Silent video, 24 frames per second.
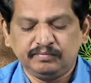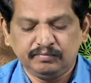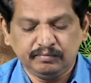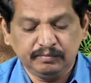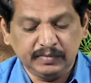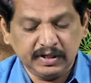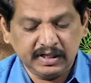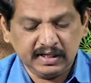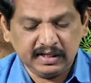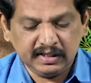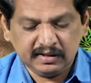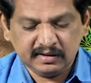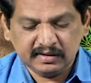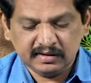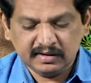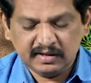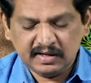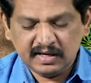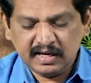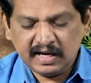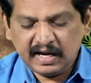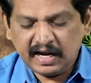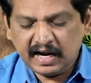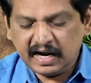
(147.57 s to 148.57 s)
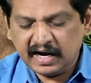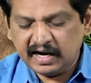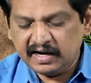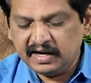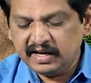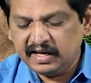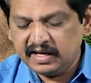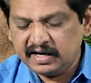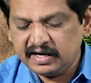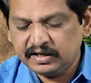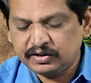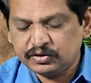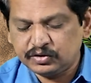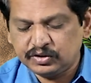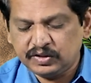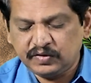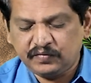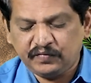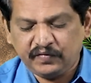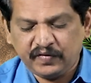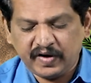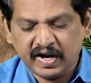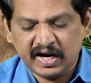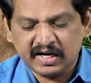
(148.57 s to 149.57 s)
meaning adhering to the
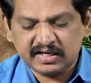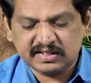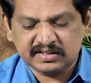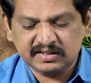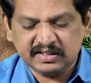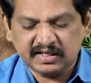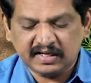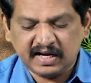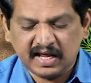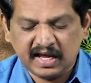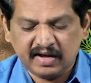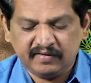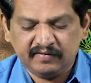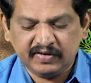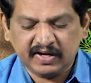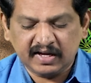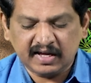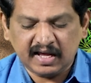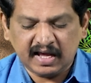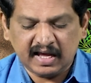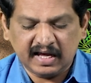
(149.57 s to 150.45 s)
facts that having